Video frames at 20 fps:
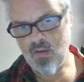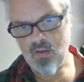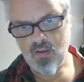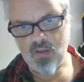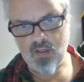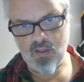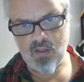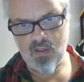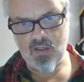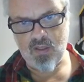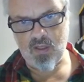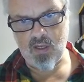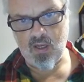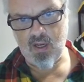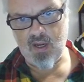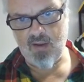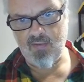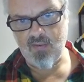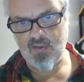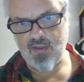Let's see, I
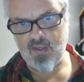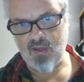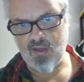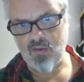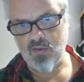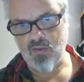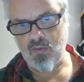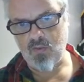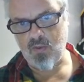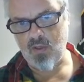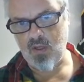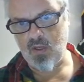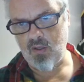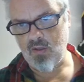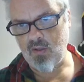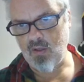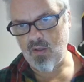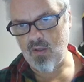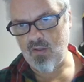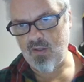have
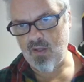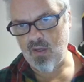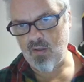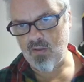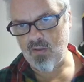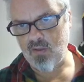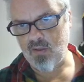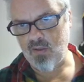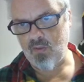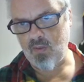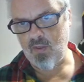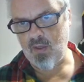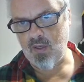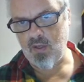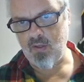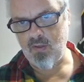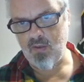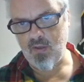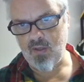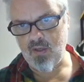1,100,
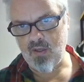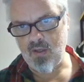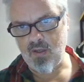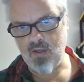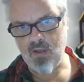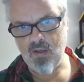1,300.